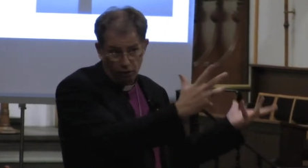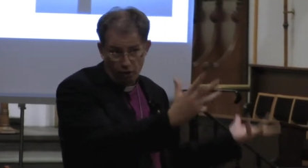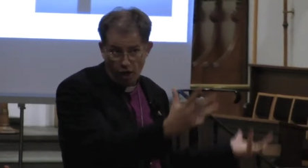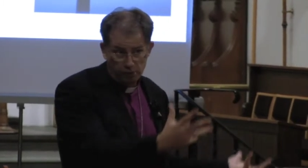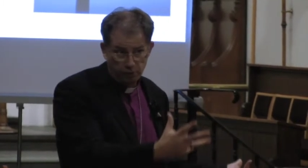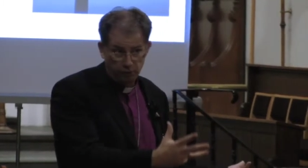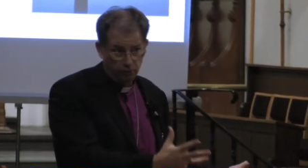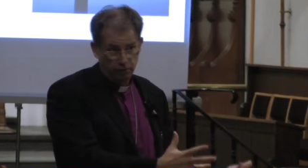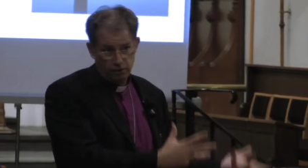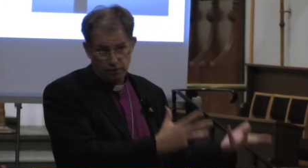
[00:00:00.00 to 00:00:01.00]

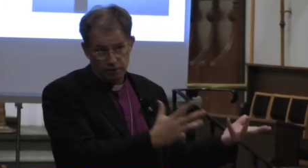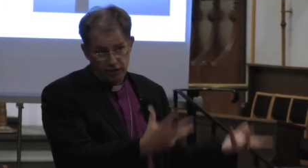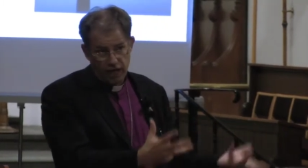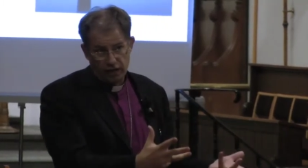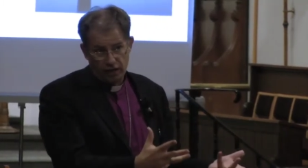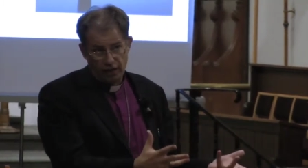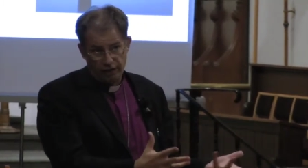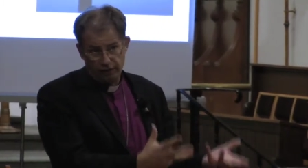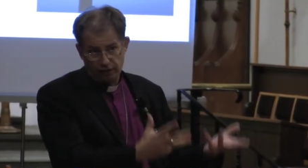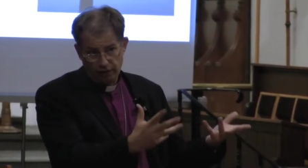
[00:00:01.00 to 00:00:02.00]
global
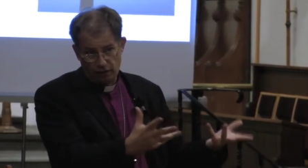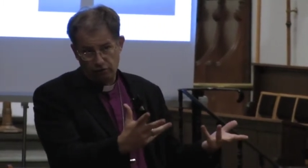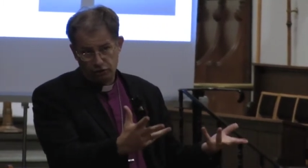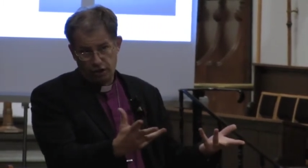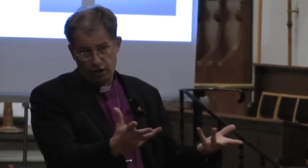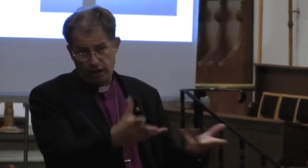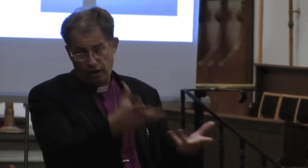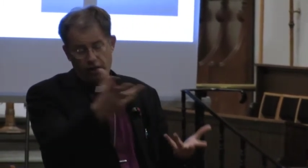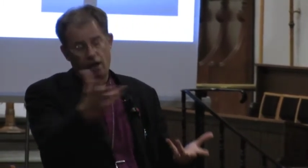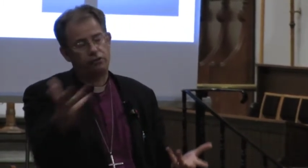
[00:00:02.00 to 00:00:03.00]
secular culture,
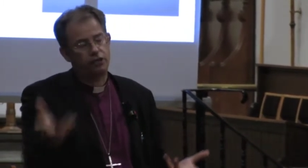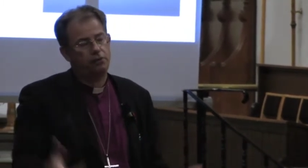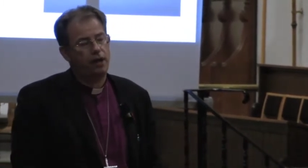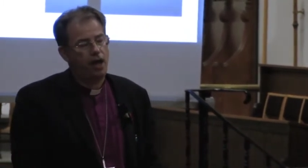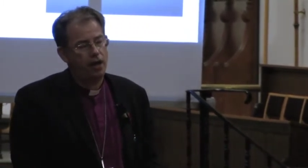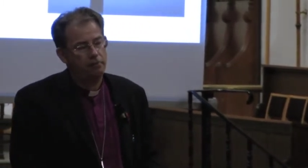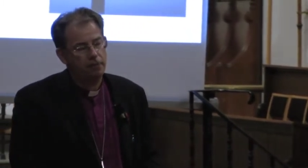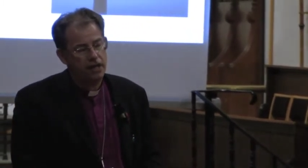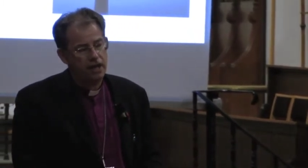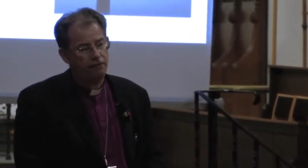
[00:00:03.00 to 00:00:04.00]
a culture where
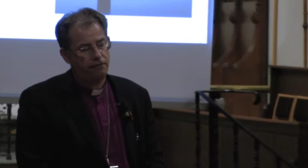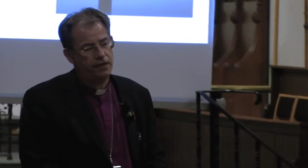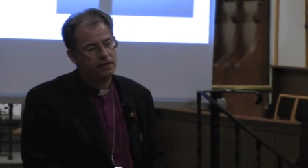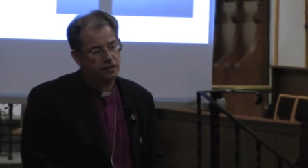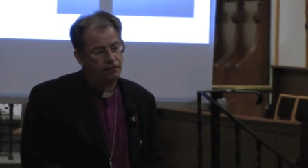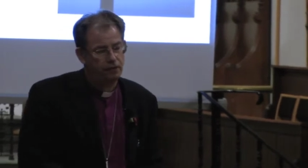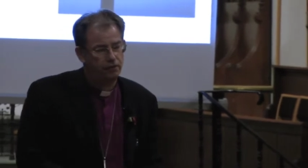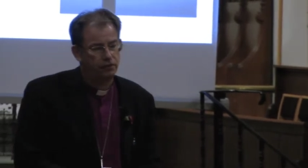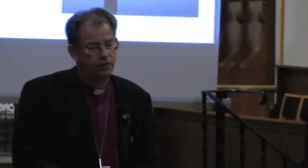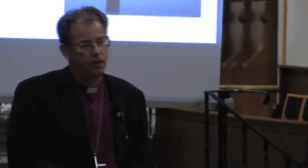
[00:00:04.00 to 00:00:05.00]
belief is
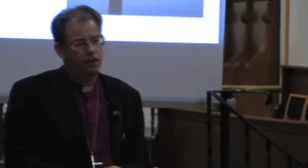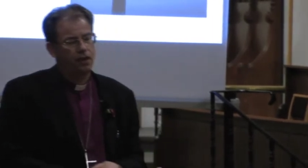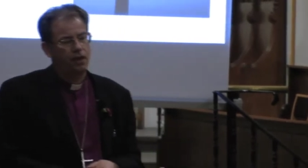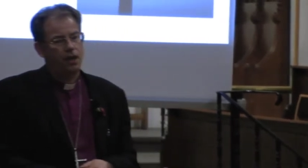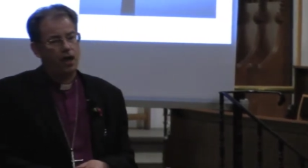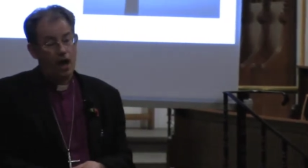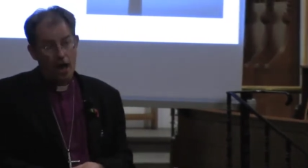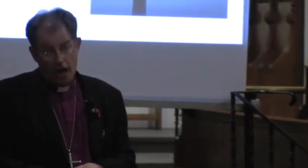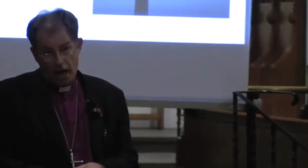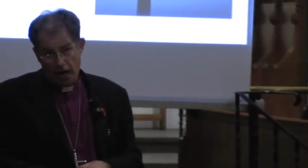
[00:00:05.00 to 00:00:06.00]
difficult.
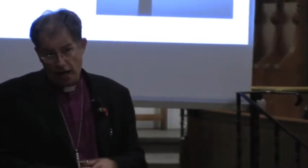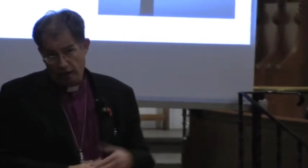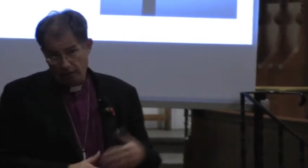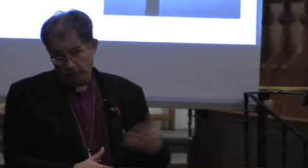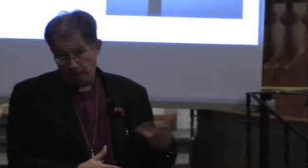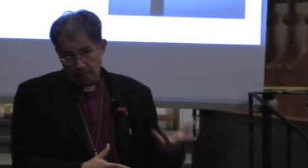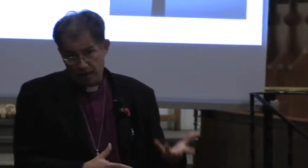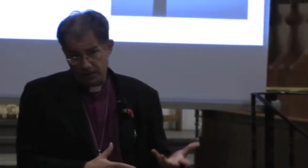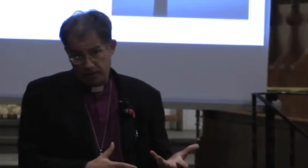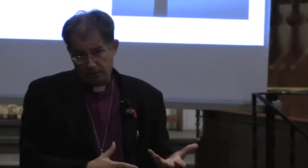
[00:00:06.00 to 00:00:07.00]
Uh, we're
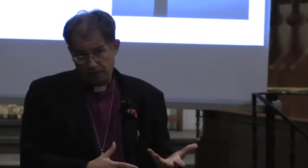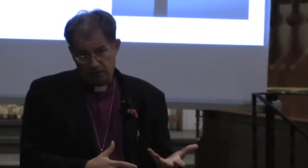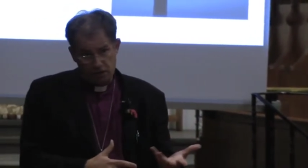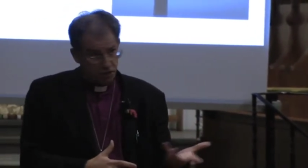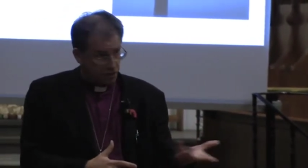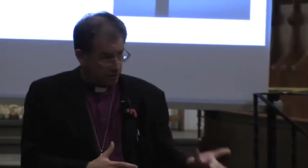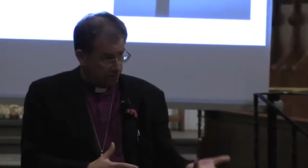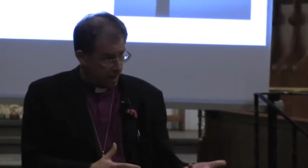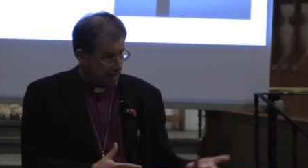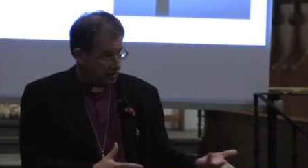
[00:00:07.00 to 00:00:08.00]
wrestling with questions
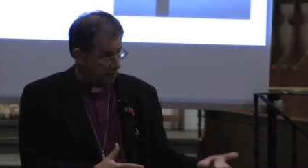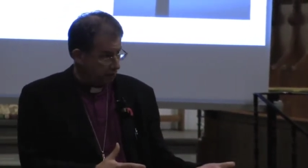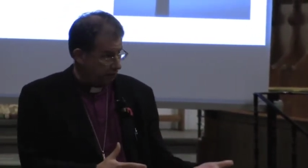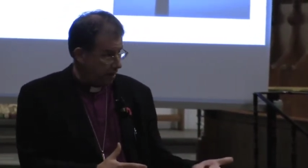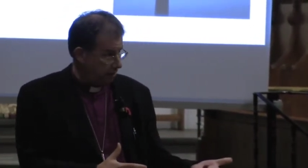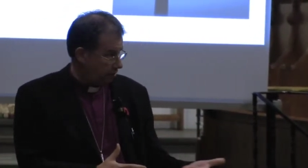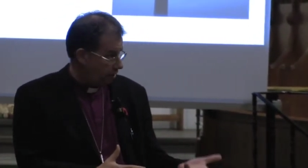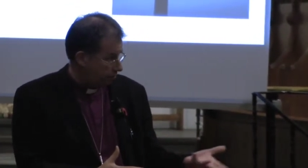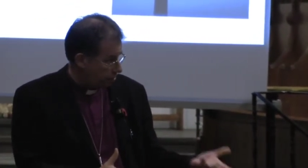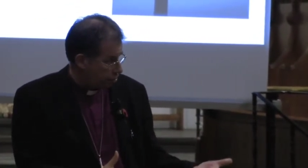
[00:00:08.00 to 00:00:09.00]
of passing the faith
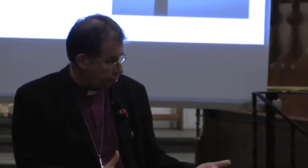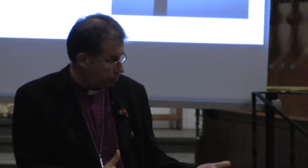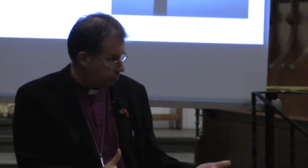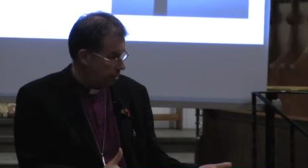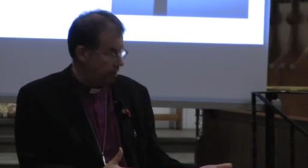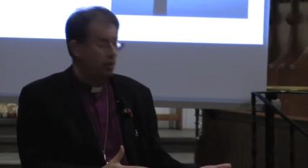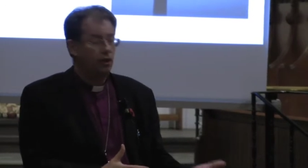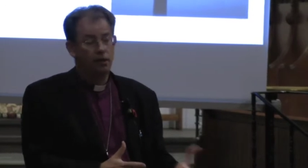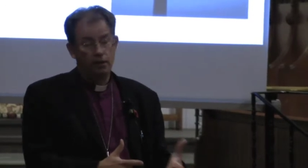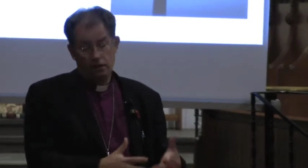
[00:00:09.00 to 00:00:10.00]
on to children,
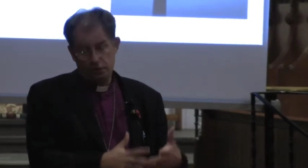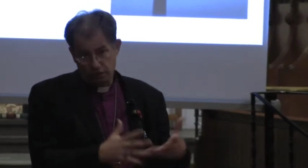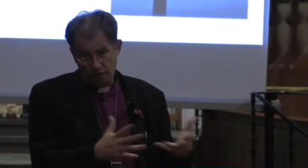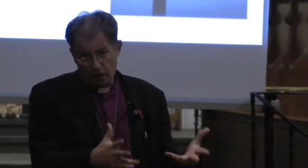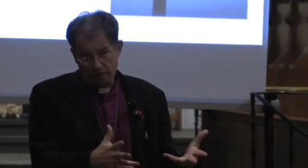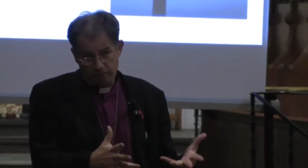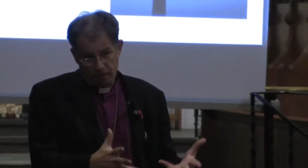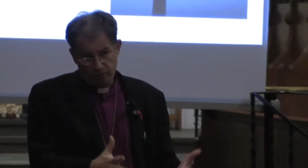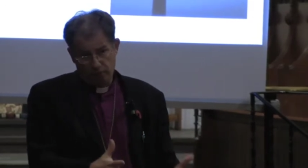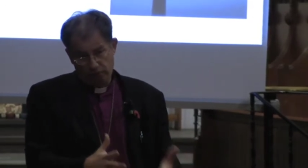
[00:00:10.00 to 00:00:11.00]
to young
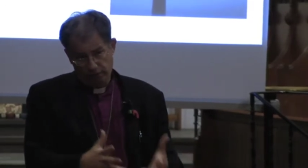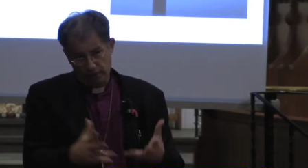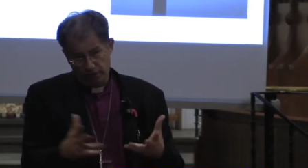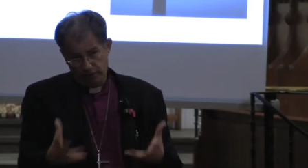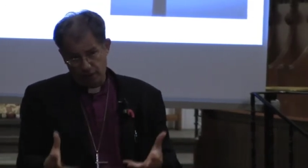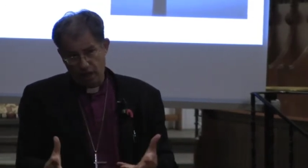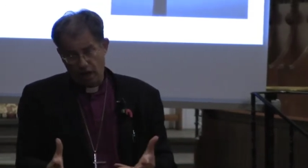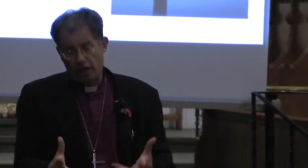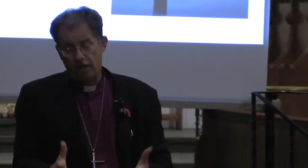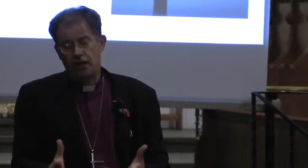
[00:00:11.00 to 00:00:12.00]
people, to
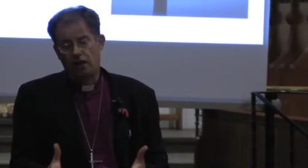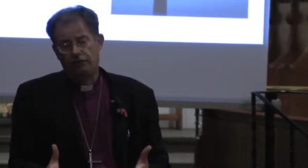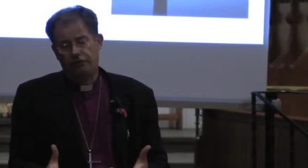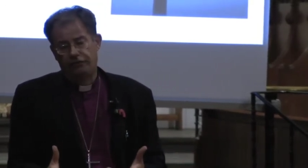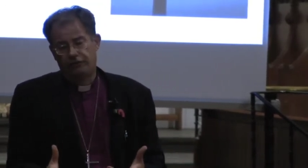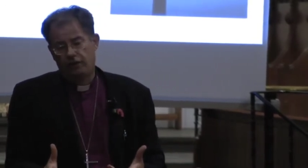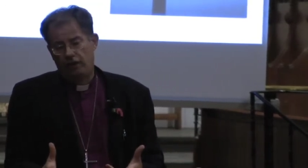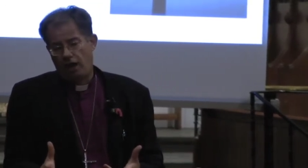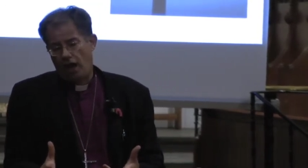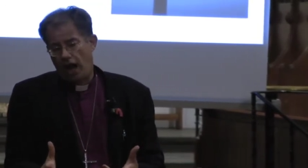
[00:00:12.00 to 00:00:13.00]
young adults,
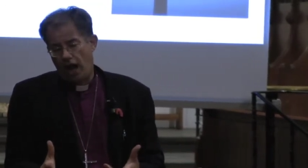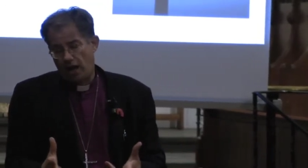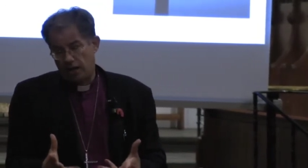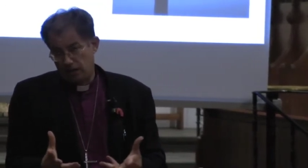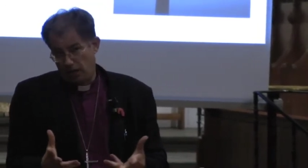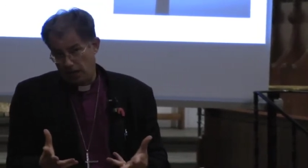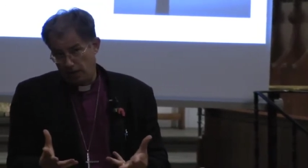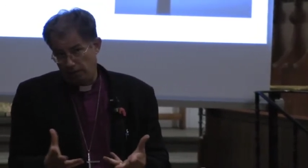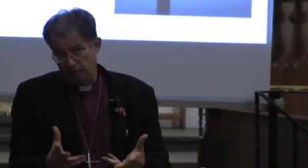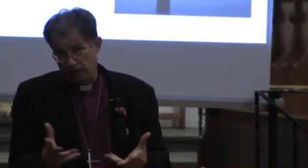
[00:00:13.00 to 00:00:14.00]
and
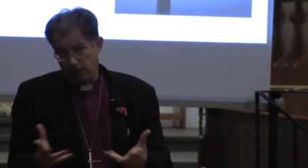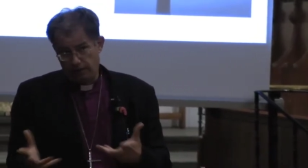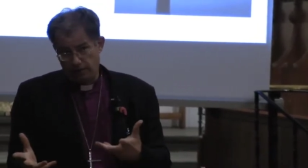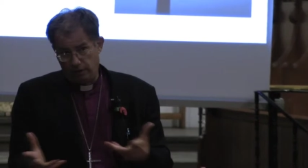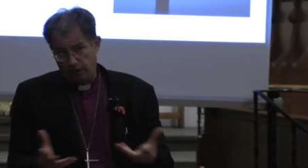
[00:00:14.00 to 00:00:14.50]
uh, we're